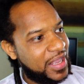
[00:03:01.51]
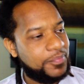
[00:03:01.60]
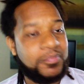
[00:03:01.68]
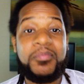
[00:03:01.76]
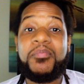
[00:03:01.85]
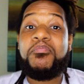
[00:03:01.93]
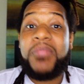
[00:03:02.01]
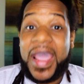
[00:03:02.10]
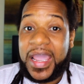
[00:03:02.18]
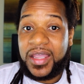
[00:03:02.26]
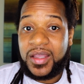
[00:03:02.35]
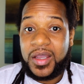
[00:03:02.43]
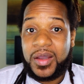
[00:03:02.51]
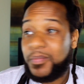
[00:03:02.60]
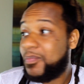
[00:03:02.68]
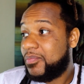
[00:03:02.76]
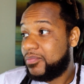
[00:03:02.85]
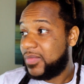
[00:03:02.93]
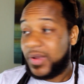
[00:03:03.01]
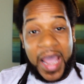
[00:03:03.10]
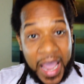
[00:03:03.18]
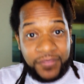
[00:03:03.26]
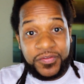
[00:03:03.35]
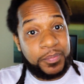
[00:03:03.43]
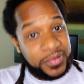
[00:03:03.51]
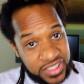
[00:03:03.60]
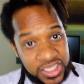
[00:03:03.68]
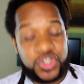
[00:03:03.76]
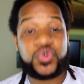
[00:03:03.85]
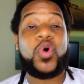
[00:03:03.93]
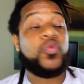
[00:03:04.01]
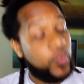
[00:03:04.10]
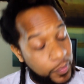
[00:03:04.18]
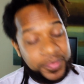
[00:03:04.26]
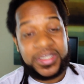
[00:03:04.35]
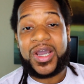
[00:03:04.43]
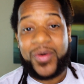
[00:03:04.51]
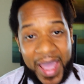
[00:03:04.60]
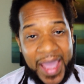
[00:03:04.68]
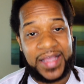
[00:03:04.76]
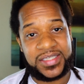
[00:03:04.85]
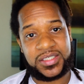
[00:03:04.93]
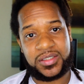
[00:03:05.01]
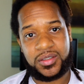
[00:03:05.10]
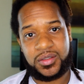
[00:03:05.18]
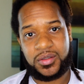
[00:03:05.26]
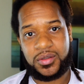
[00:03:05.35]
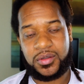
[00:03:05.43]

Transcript: man may have the potential of whooping your ass.